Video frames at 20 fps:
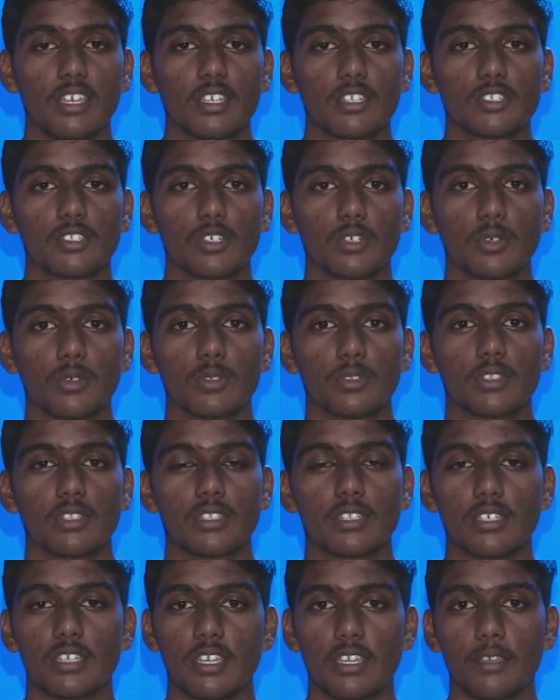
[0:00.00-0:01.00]
So
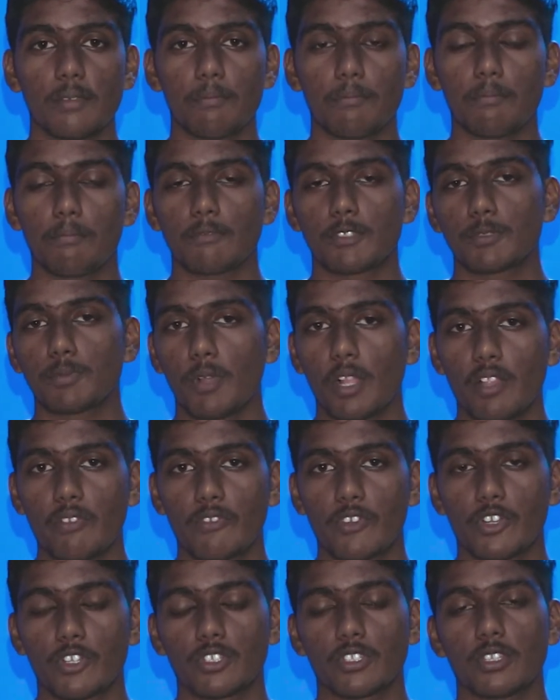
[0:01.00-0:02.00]
the smaller
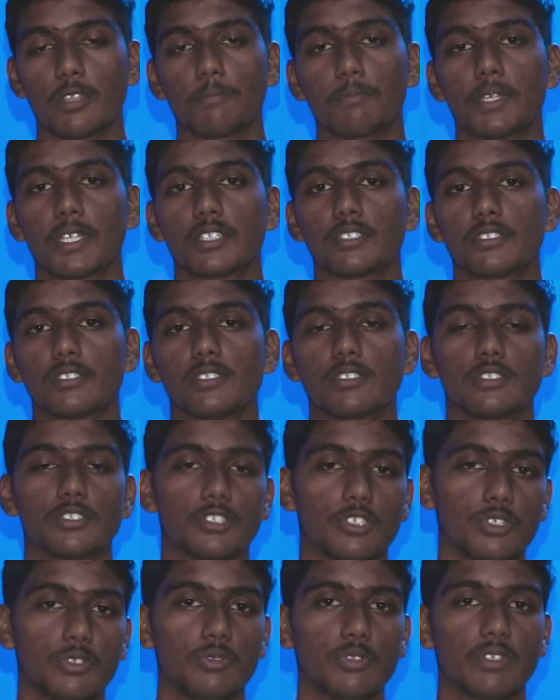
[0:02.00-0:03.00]
version, the Pixel
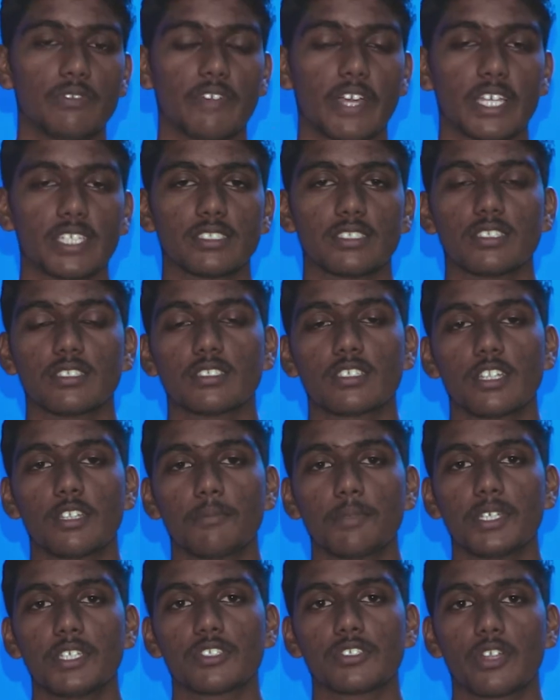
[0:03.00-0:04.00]
2 device, is going to
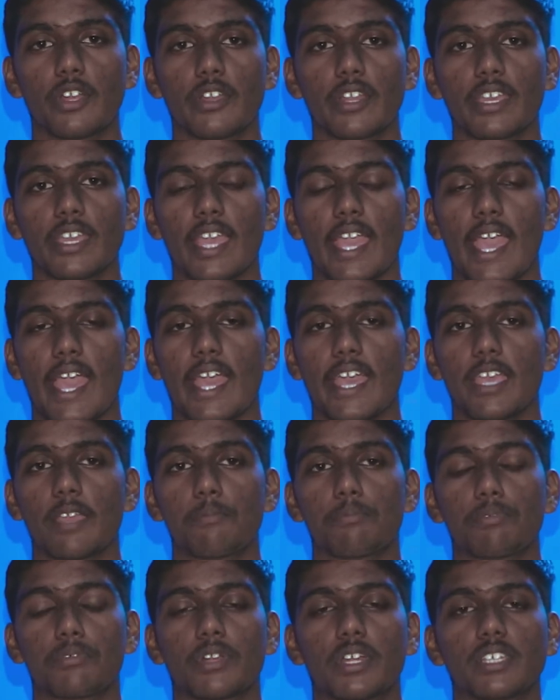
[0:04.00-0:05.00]
be starting at
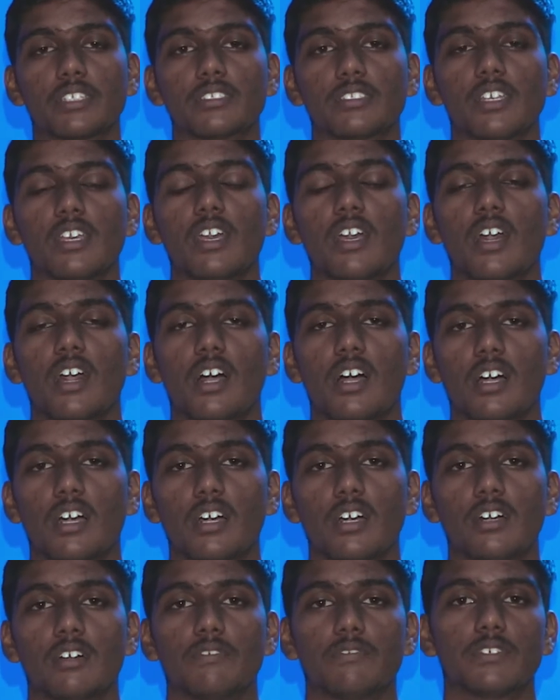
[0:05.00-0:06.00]
a price
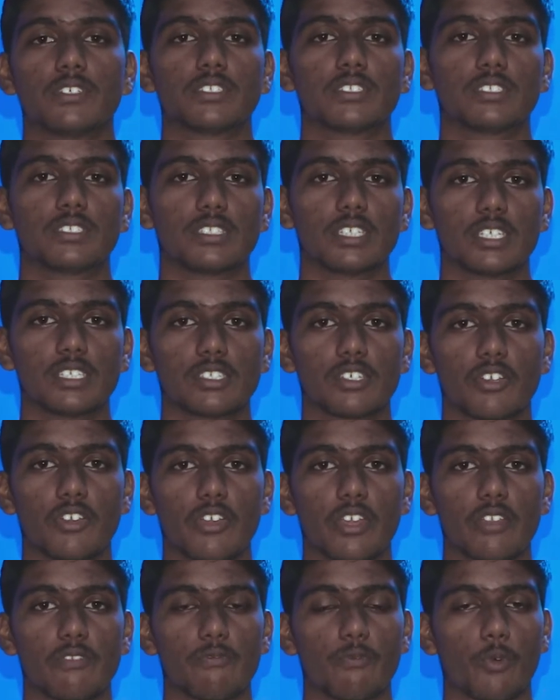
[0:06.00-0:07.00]
of
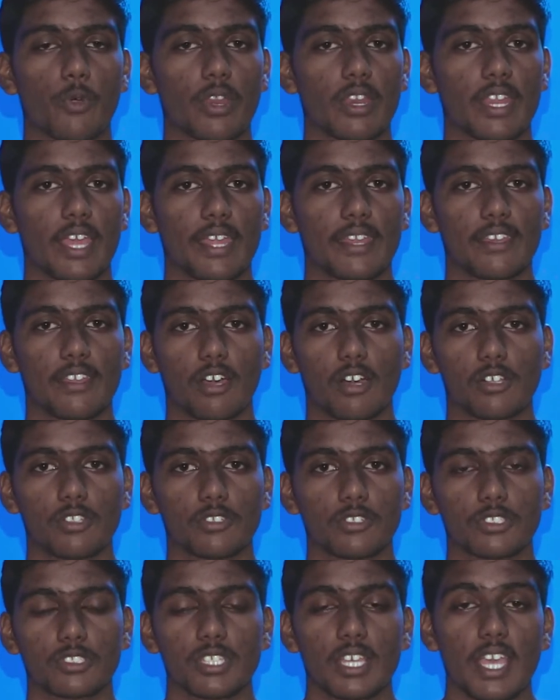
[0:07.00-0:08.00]

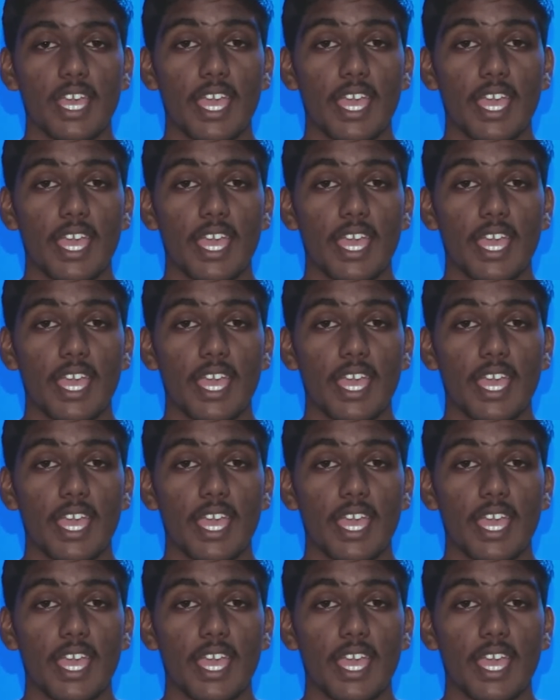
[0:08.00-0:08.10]
$649,